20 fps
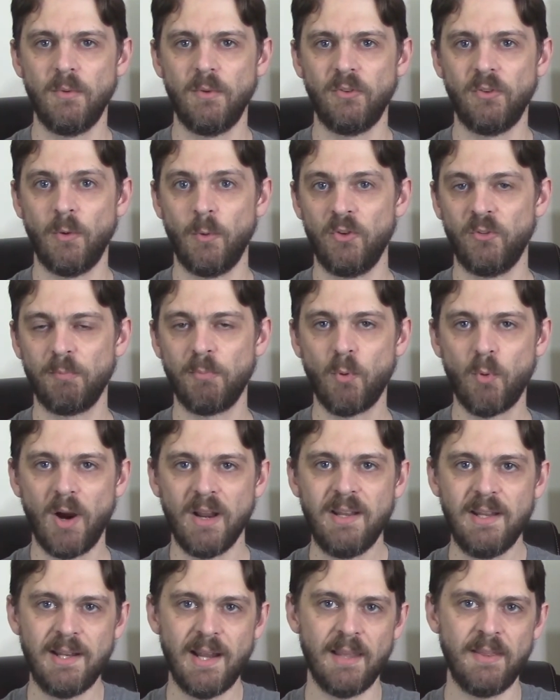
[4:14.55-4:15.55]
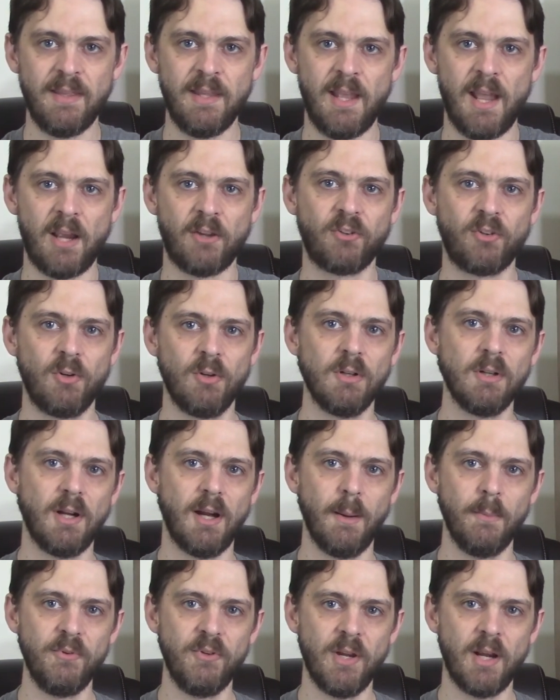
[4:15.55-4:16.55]
so it's pointing at the external
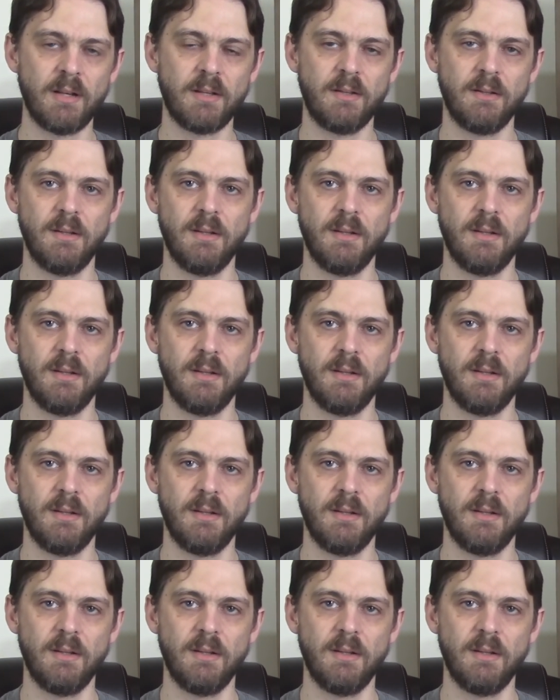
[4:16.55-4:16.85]
object,